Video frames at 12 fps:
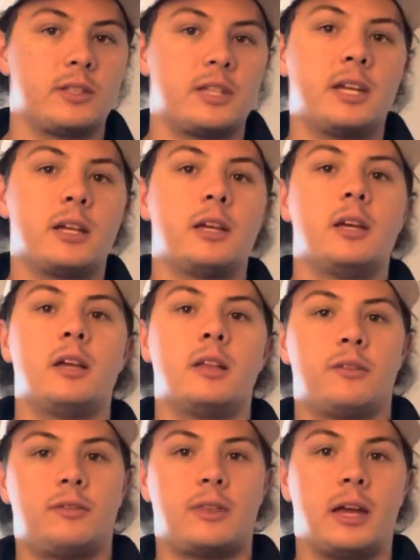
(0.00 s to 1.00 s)
stick,
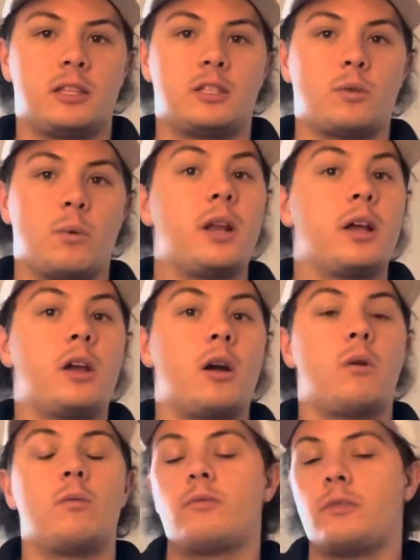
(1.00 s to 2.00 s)
that's the way to
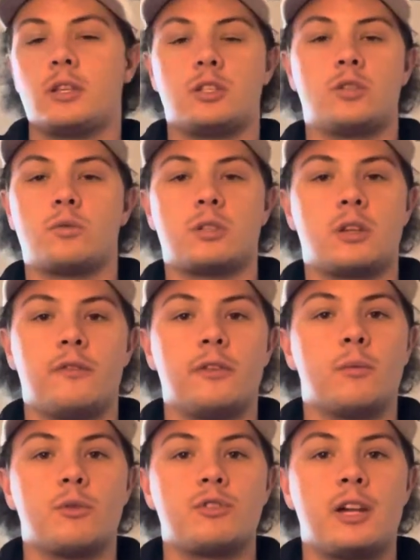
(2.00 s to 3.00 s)
go. That's just what's going to feel
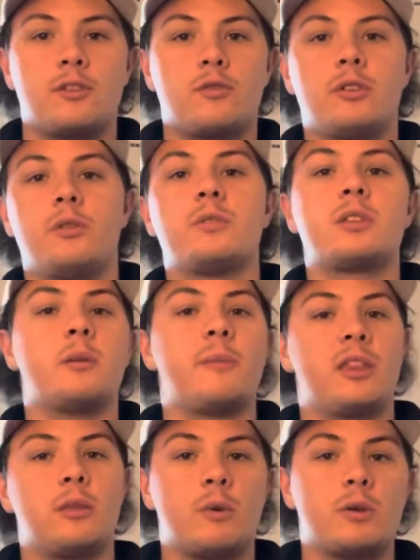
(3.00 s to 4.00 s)
most natural to you. It's going to
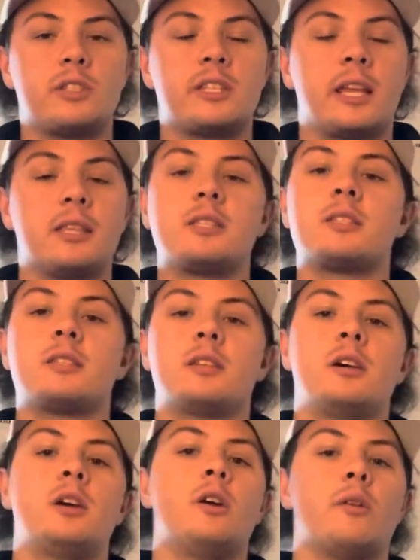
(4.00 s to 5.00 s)
make the most sense,
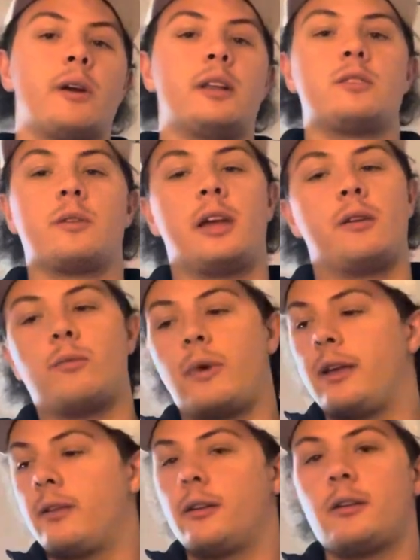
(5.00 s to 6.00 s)
right? So again,
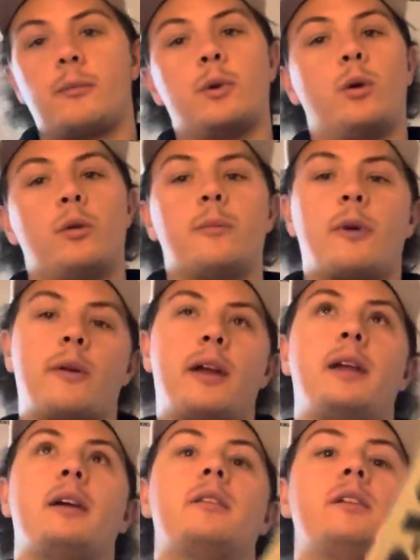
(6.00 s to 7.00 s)
regular, I'm going to hold in my right
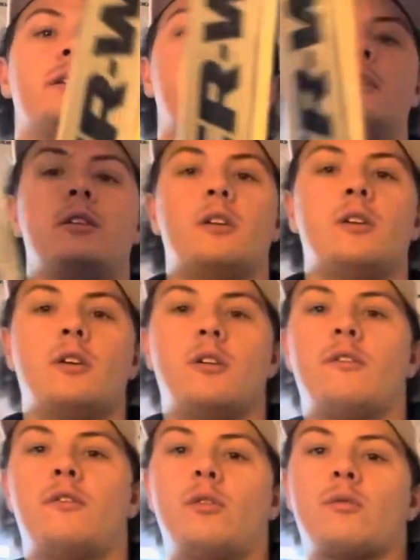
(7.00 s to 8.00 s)
hand.
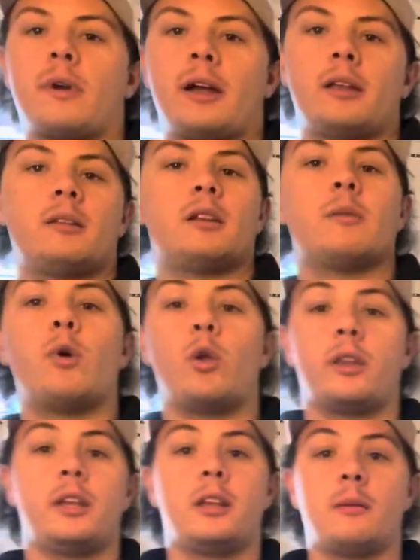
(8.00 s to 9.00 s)
Full right, I'm
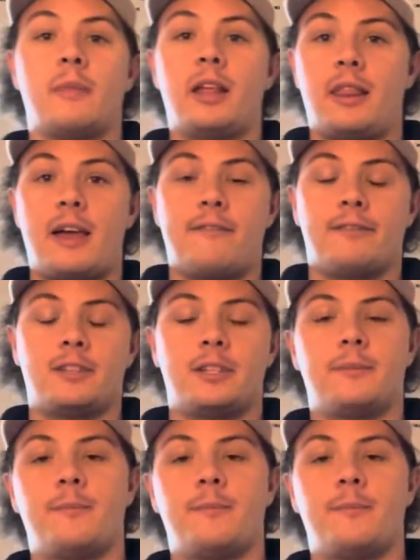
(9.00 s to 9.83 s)
holding it in my left.